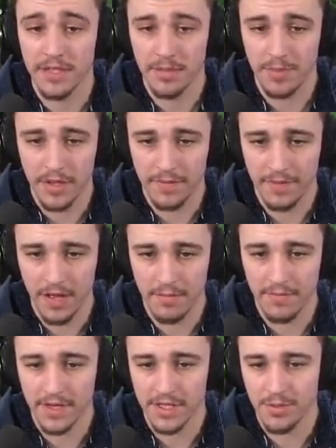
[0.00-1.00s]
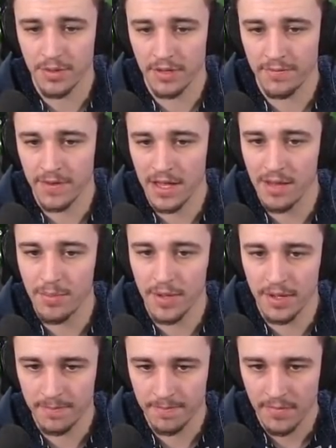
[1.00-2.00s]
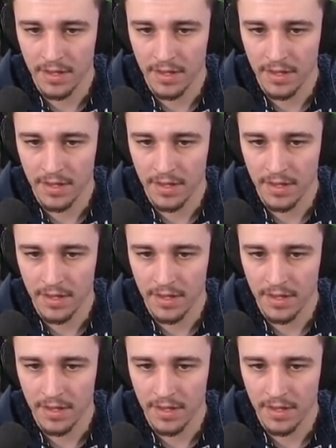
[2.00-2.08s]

bee farm, if I just quickly fly up here.